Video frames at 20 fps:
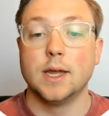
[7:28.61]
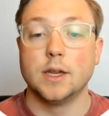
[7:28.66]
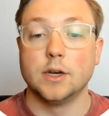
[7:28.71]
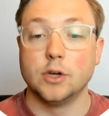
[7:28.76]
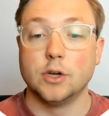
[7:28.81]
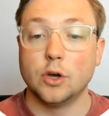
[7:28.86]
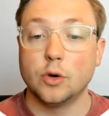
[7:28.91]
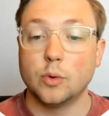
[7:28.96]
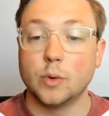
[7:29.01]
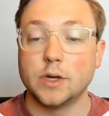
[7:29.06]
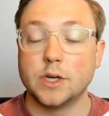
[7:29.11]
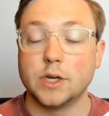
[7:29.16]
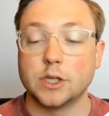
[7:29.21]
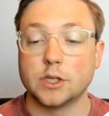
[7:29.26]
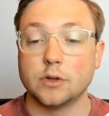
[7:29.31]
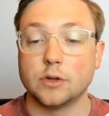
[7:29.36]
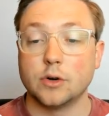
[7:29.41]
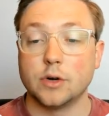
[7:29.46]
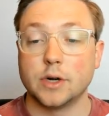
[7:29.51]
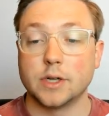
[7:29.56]
No
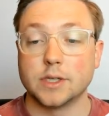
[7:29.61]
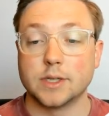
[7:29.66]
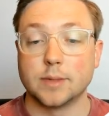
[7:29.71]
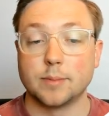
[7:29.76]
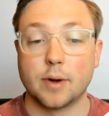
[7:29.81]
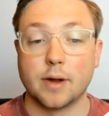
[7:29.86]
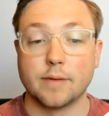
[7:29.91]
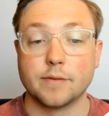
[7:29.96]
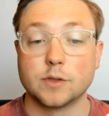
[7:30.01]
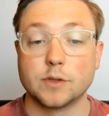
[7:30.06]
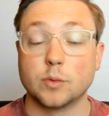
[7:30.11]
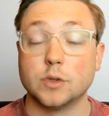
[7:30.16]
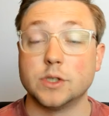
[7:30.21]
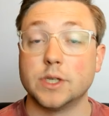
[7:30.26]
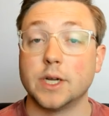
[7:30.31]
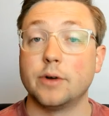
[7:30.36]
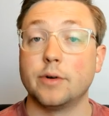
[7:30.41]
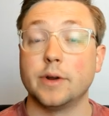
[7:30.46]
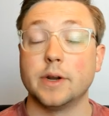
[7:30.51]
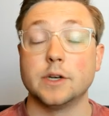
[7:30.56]
additional earnings and profits were
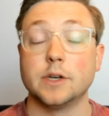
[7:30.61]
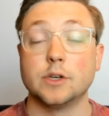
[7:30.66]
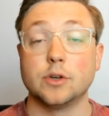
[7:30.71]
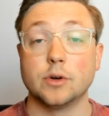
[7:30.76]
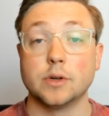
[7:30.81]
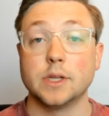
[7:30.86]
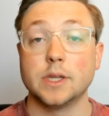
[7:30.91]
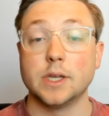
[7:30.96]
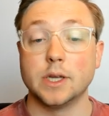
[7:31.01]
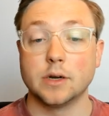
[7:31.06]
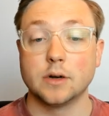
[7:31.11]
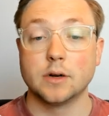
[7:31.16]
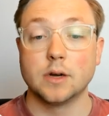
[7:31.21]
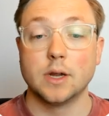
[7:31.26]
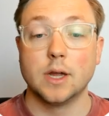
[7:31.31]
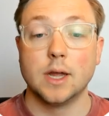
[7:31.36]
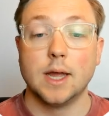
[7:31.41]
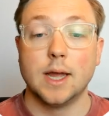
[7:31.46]
generated during the year.